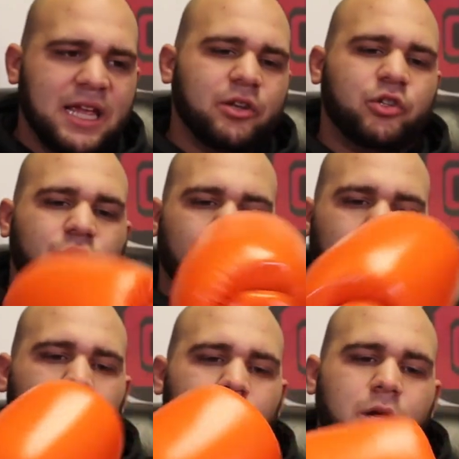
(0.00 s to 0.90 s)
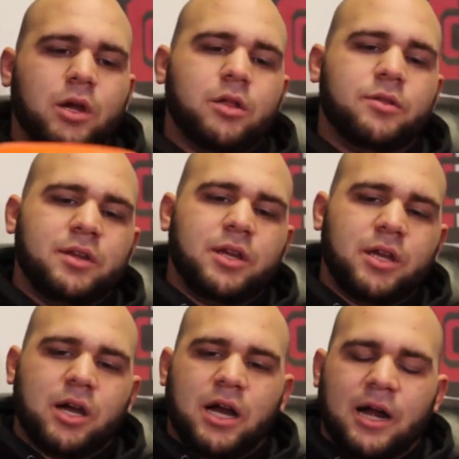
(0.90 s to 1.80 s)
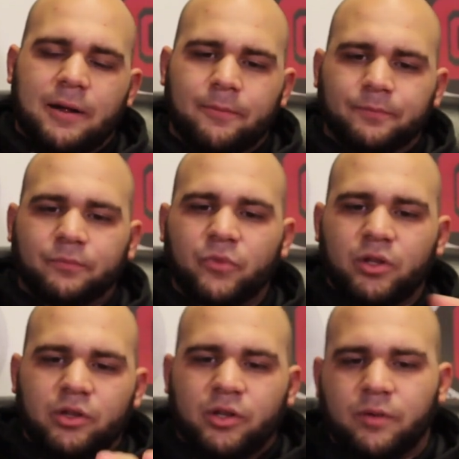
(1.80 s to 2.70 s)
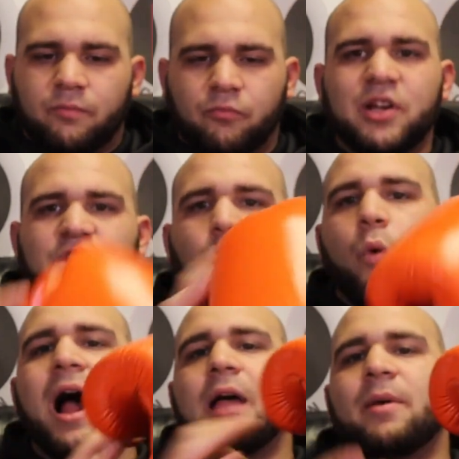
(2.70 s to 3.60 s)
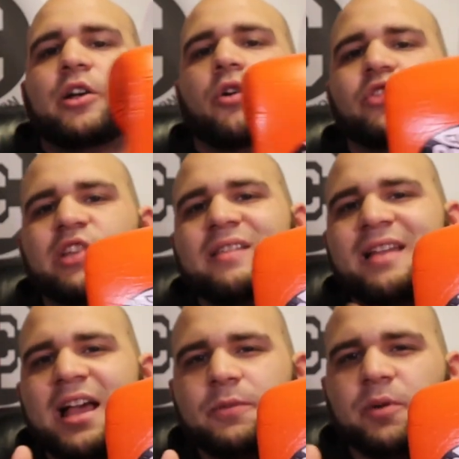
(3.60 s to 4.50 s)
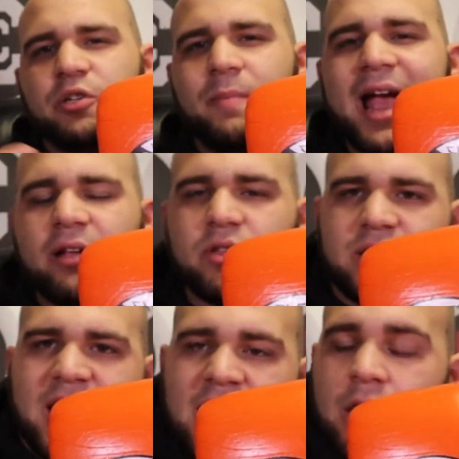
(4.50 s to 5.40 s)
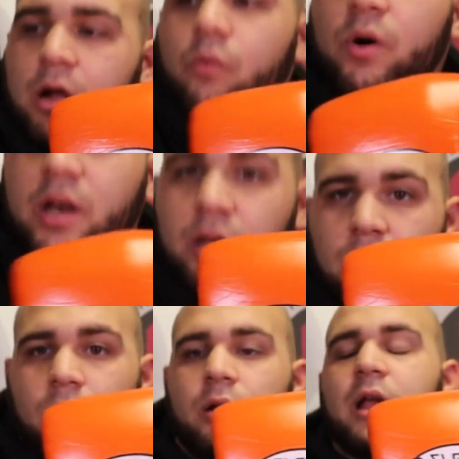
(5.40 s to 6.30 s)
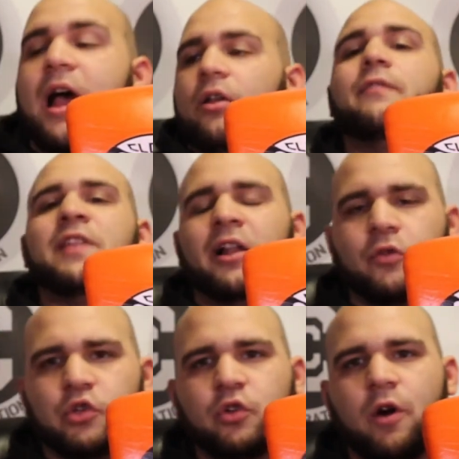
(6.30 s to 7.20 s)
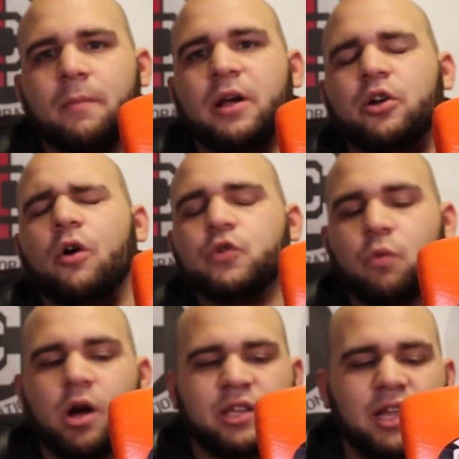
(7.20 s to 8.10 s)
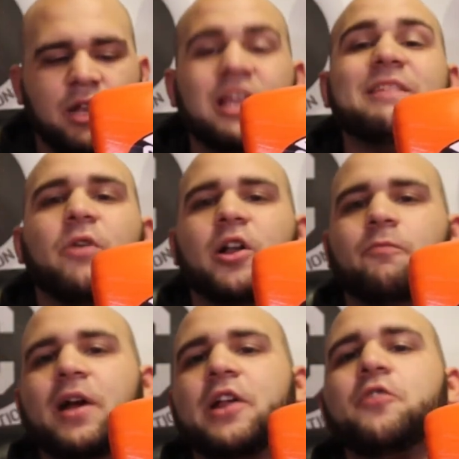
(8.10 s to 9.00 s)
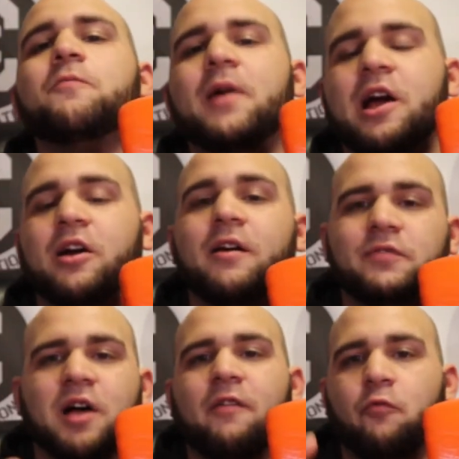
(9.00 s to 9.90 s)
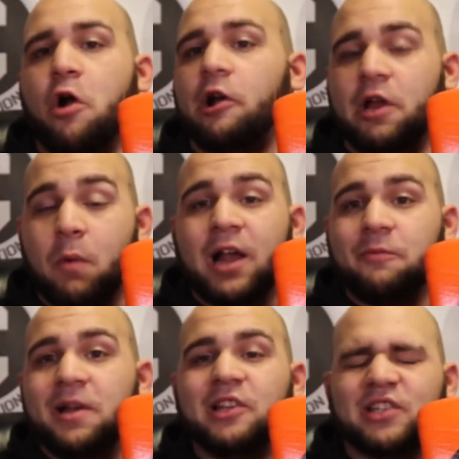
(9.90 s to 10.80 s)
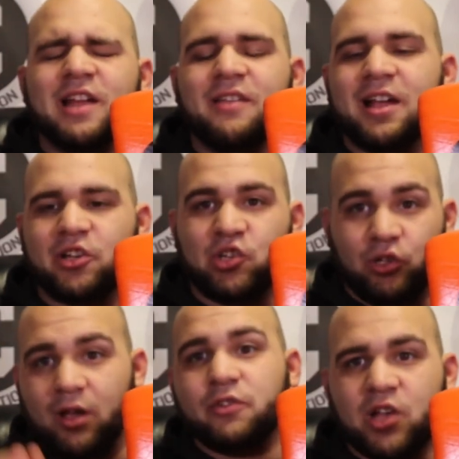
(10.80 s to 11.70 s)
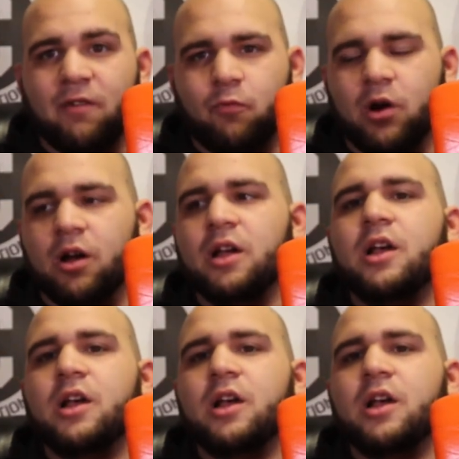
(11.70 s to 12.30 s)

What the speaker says: into the reason why my coach said that is because back in the day, when I love telling the story, my coach walked in, he bought a brand new pair of Toughwear. He wanted me to say that because he loves Toughwear,